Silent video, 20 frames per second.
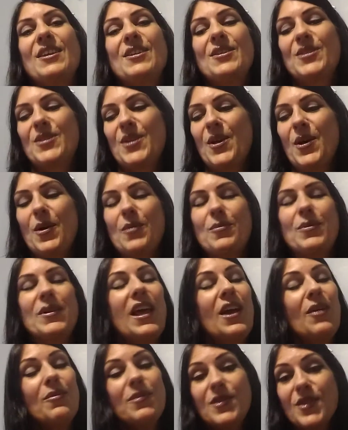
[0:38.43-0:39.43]
So, but
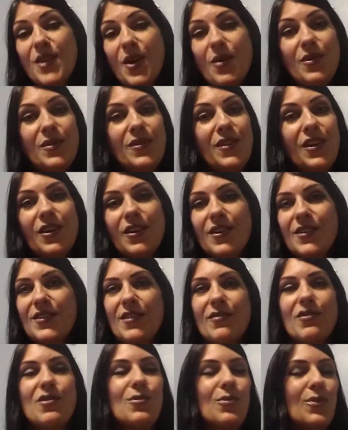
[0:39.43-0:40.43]
I always go in there because
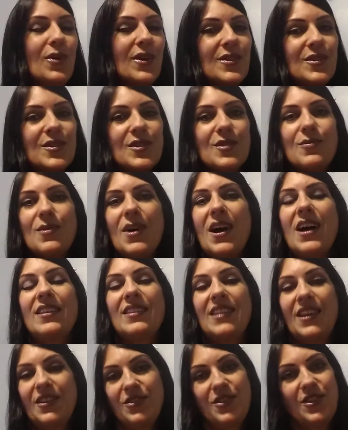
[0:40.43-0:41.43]
every once in a
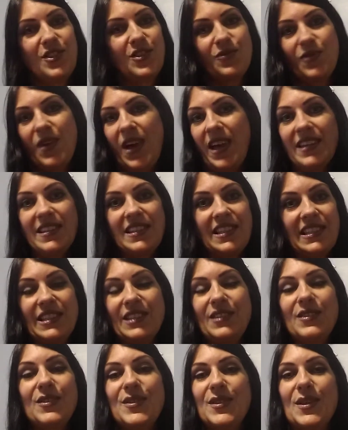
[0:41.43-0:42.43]
while I'll just find a
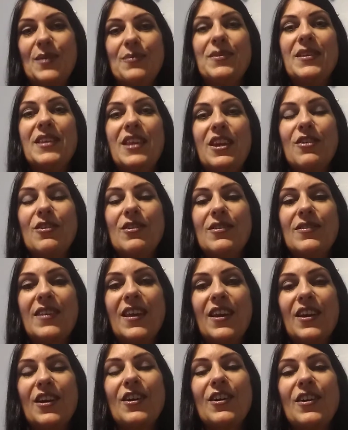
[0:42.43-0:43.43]
little something here and
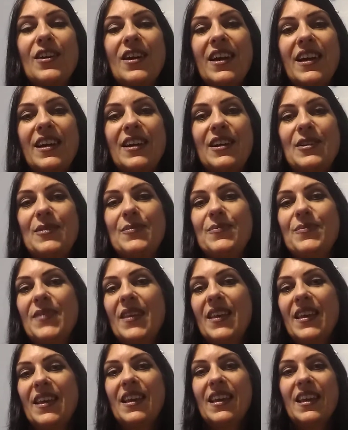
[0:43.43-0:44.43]
there. And
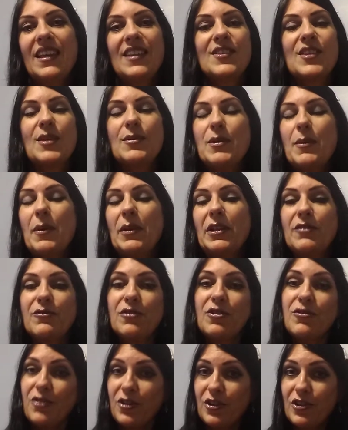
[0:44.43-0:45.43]
sometimes I look
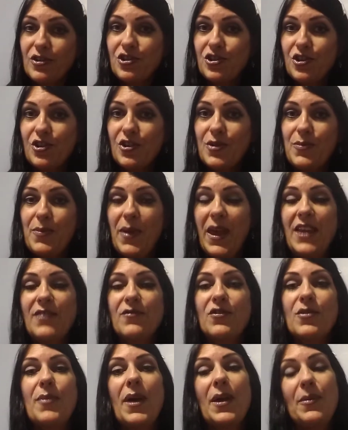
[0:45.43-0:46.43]
for furniture to
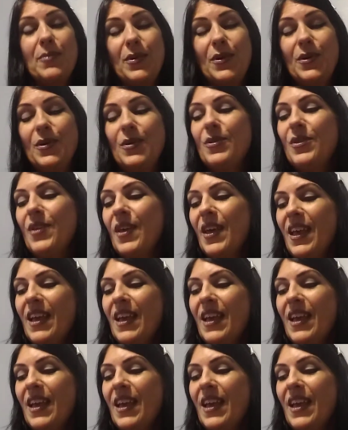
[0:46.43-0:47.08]
paint for my booth.